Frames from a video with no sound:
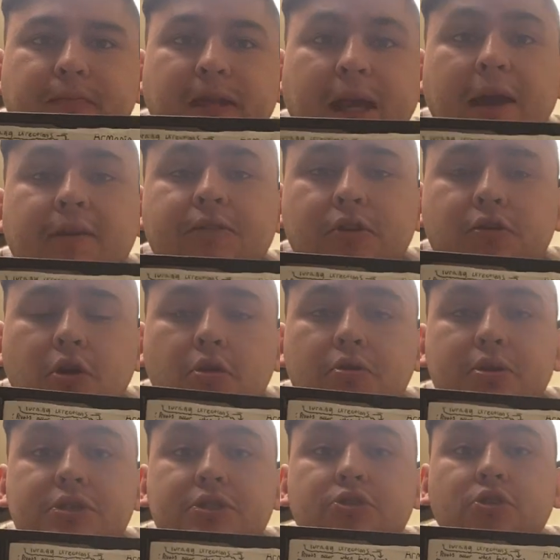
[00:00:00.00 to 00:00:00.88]
If you
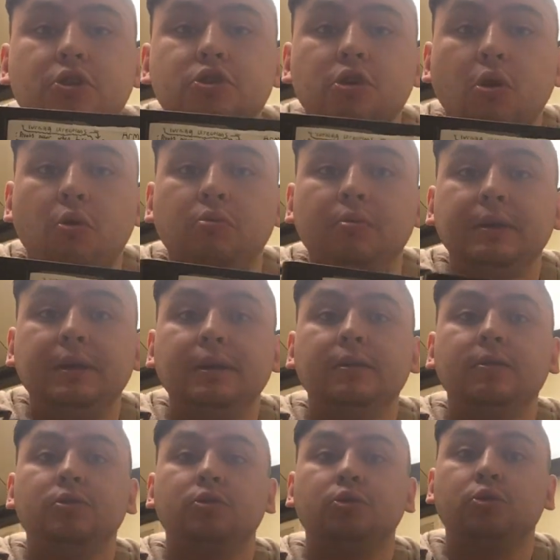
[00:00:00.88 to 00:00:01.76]
notice, there's only
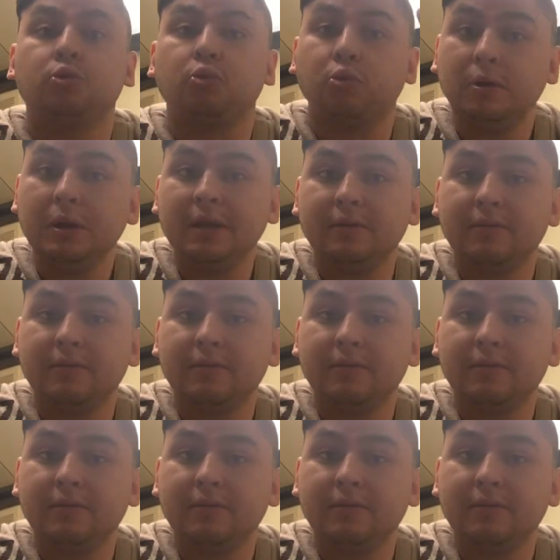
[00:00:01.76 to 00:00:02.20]
3